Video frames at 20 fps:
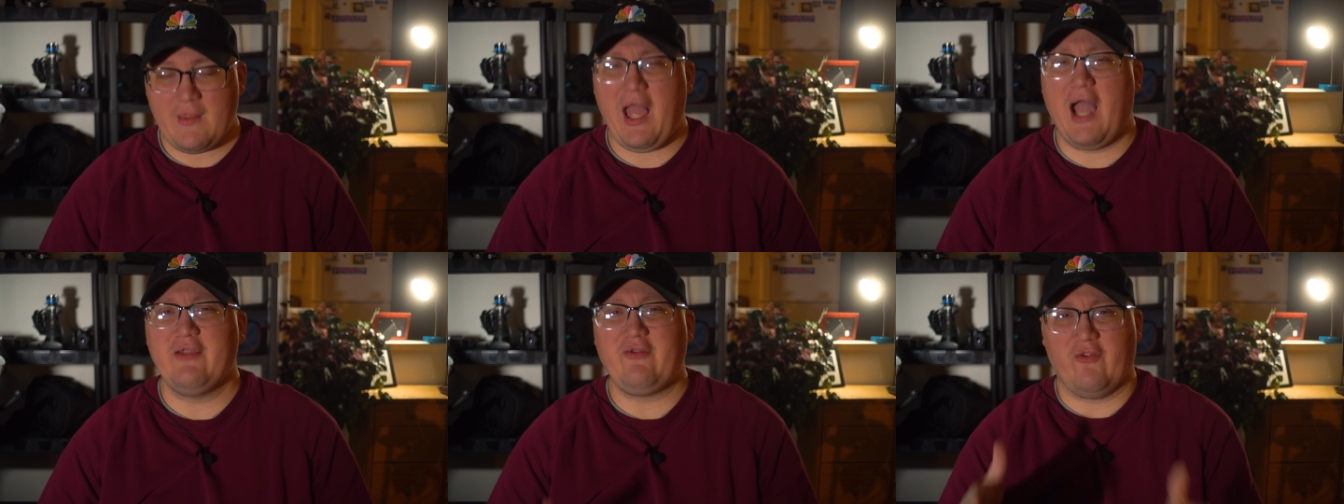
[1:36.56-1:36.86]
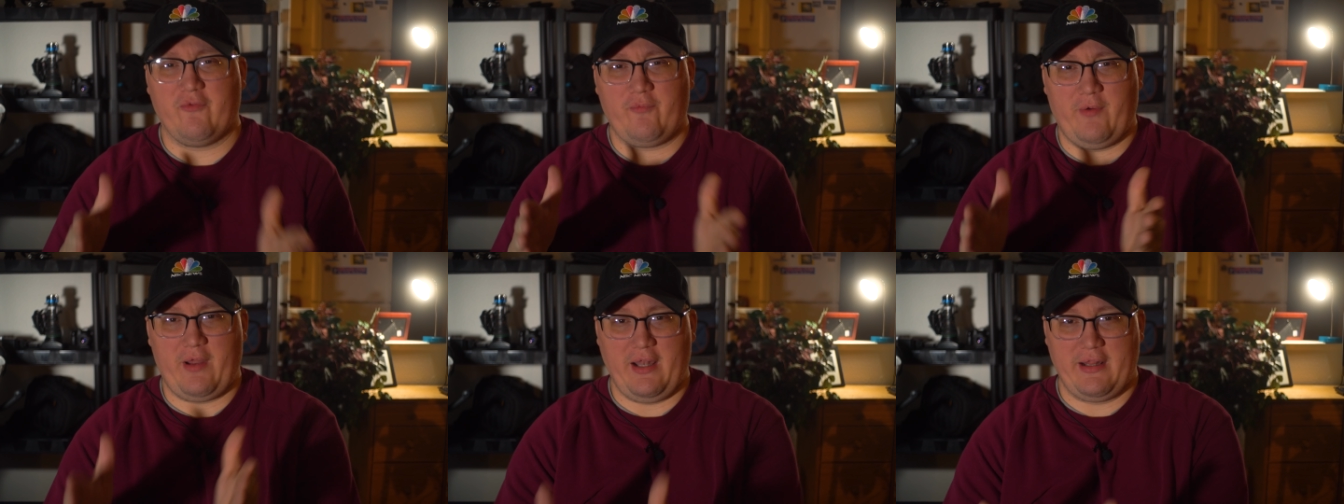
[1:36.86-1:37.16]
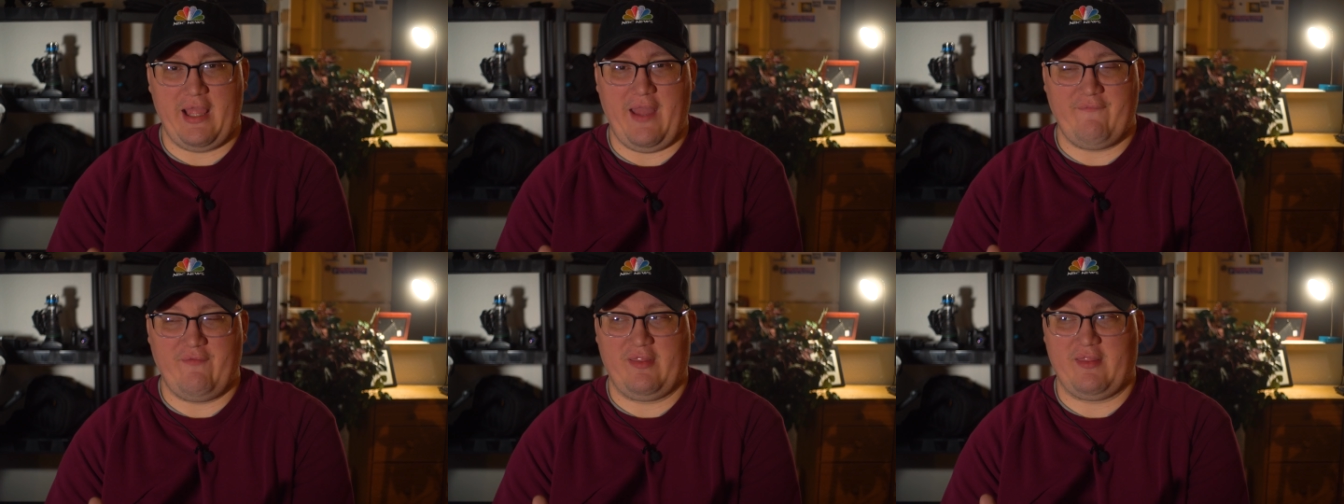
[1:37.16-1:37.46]
I just wanted
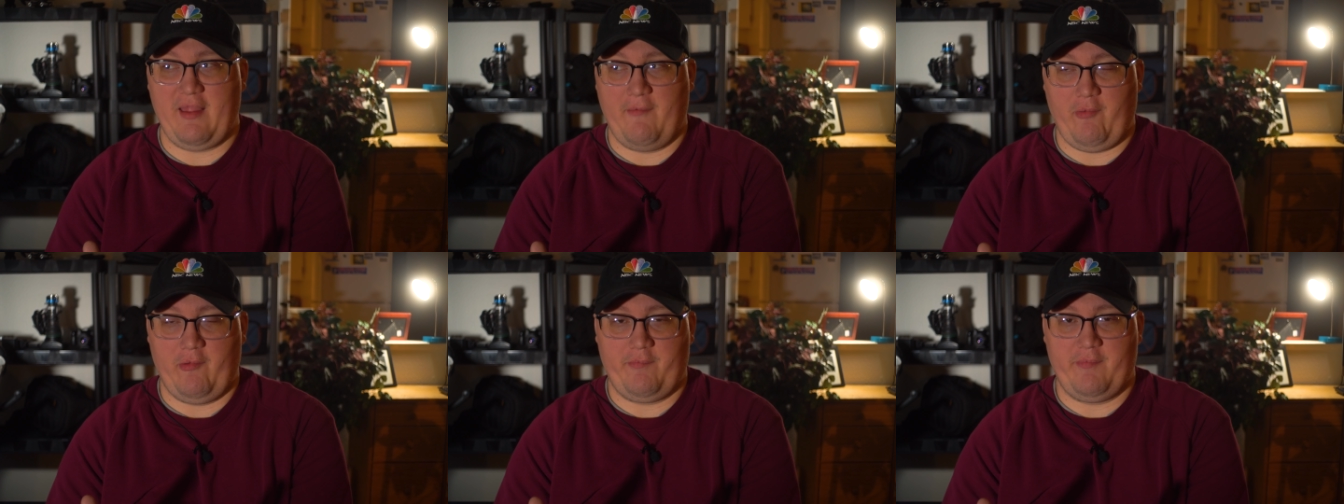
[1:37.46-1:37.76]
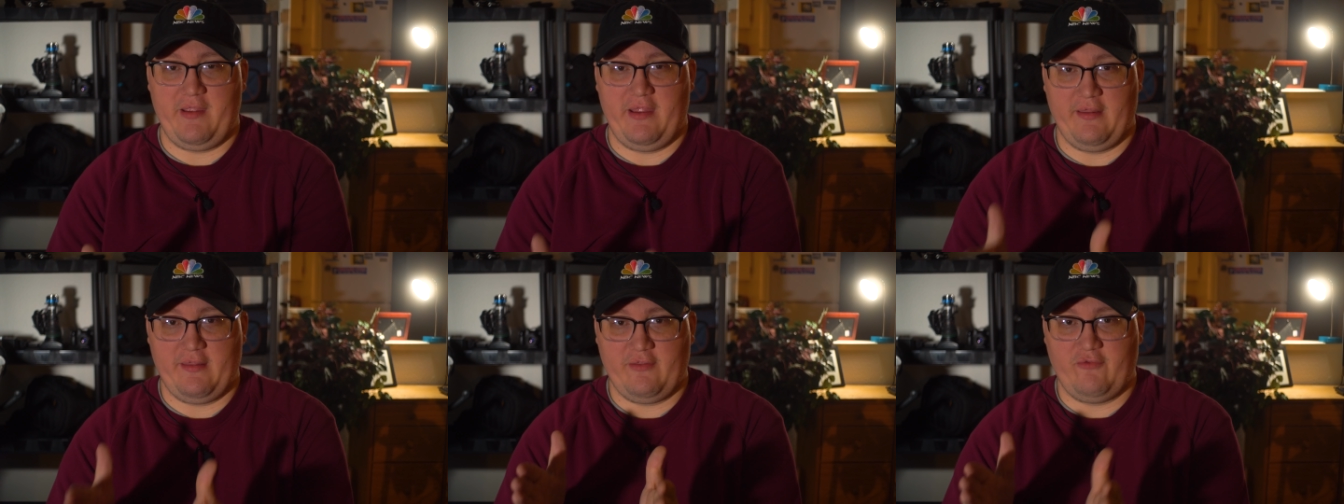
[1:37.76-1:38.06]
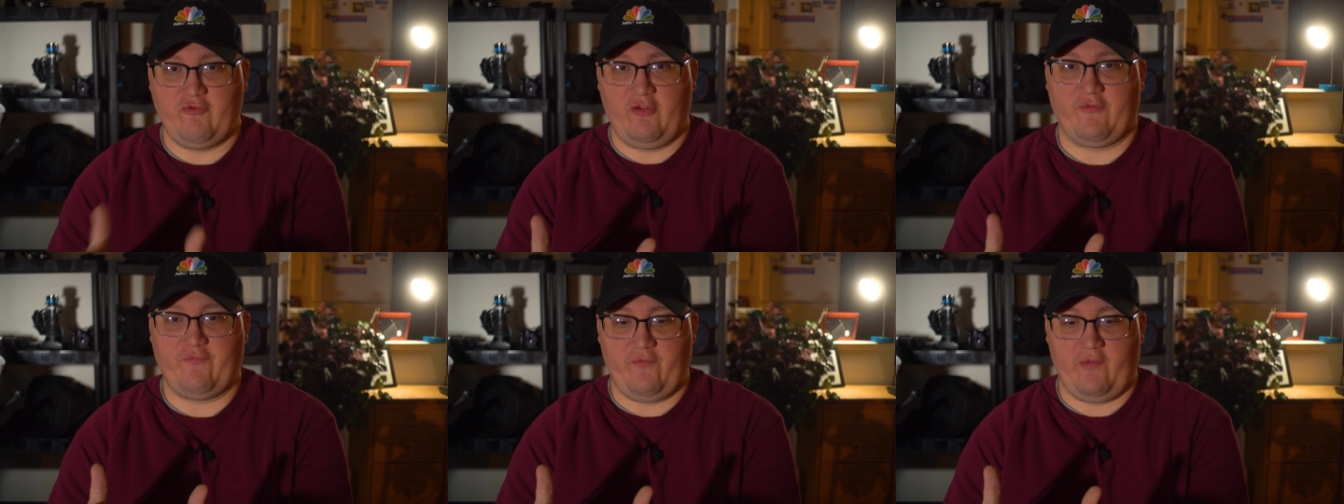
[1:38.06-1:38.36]
to have a separate piece
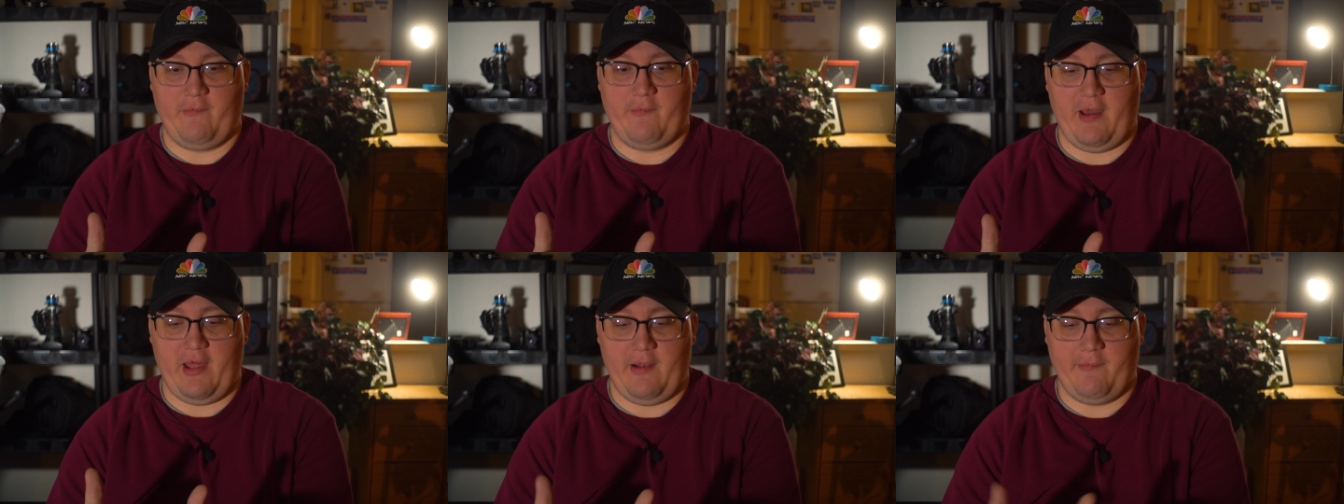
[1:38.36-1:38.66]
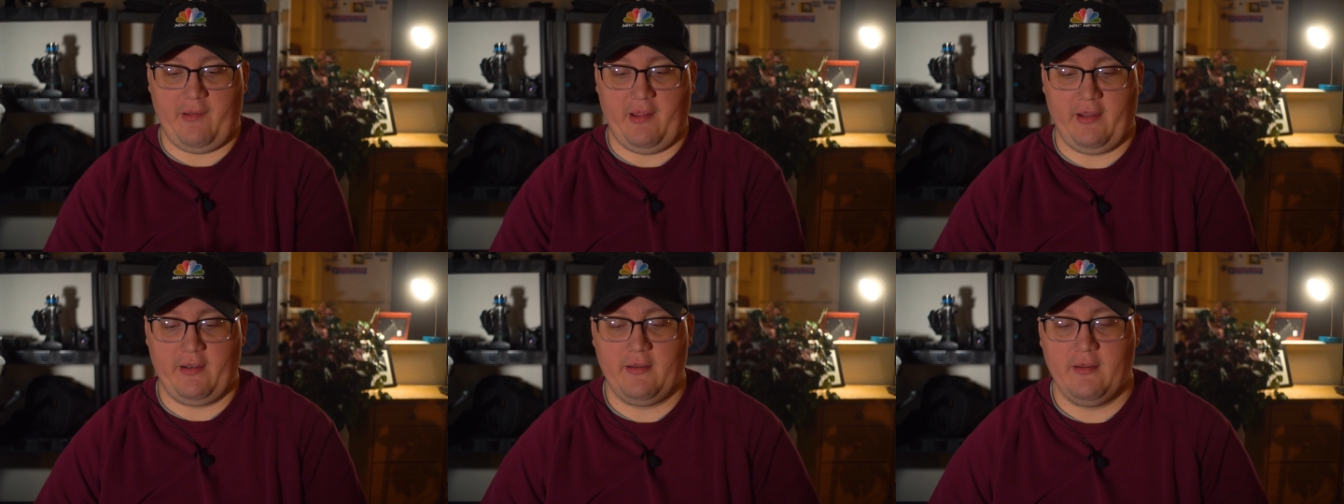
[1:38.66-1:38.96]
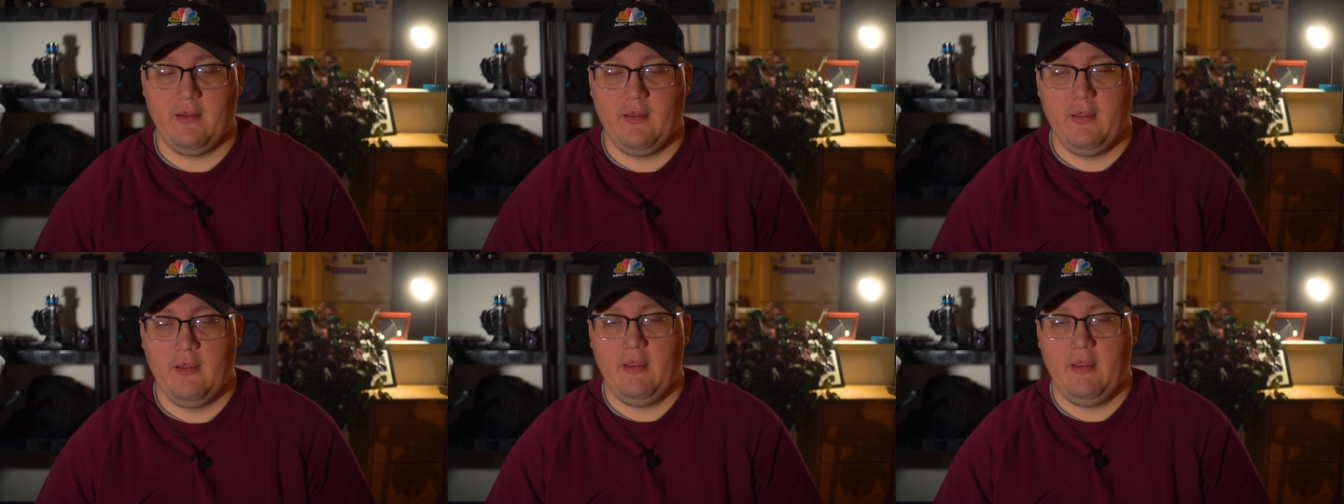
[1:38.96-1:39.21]
just for the monopod.